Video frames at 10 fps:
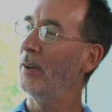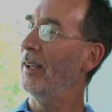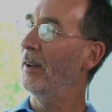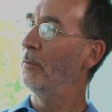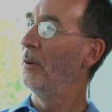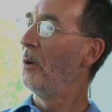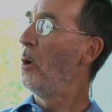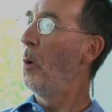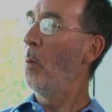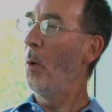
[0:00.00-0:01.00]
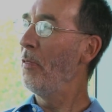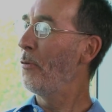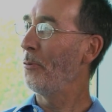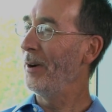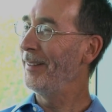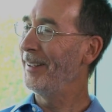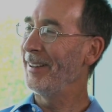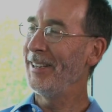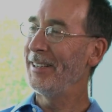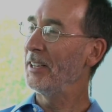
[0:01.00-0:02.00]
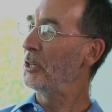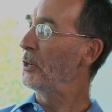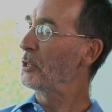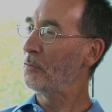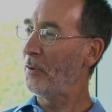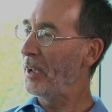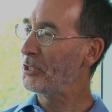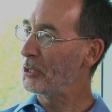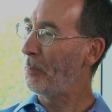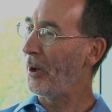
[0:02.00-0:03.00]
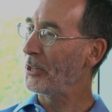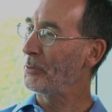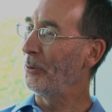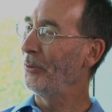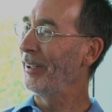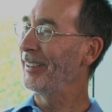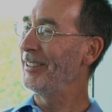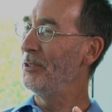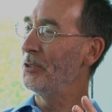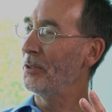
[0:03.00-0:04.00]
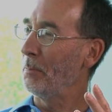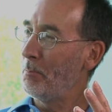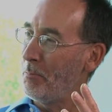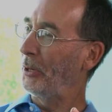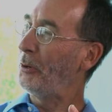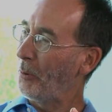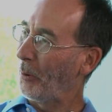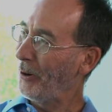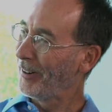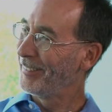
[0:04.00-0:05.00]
I have one thread that I need to get done as fast as possible, I can use the big core.